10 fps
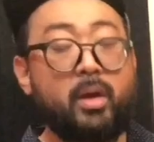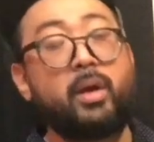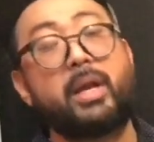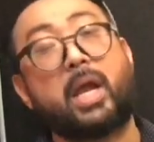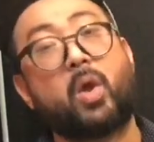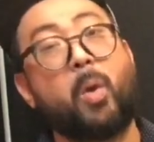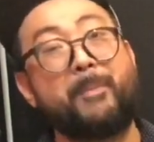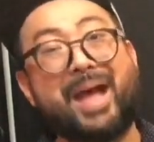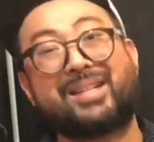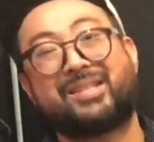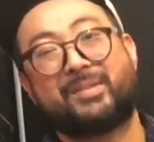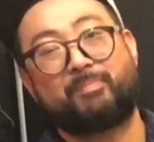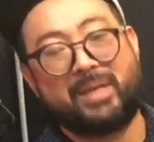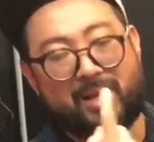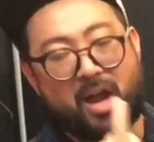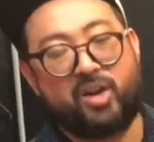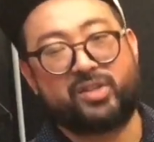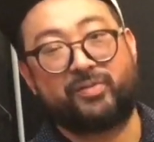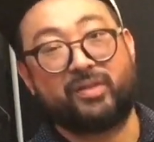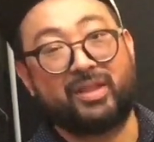Now, going back to being conscious
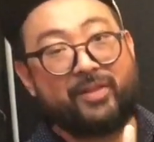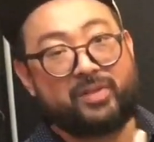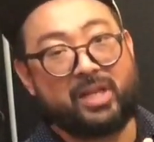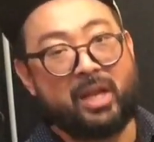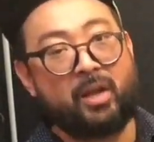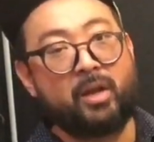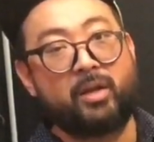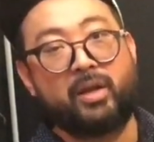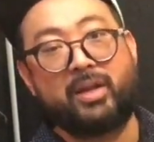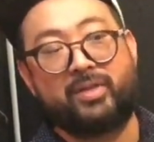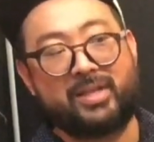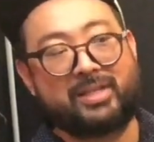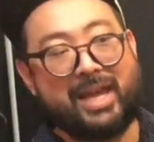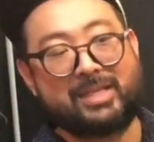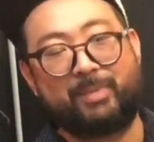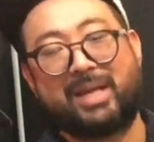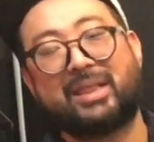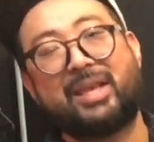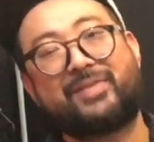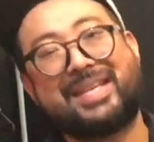of the lifting, in this case, my
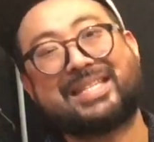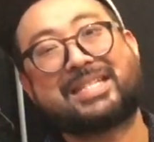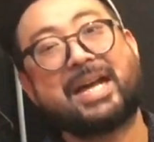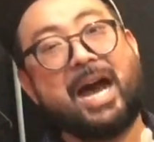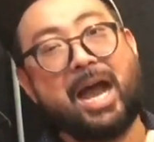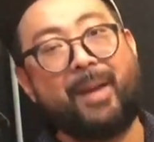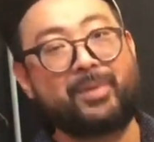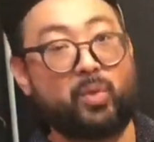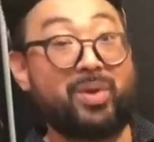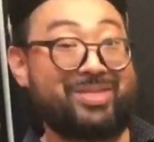lift is timed with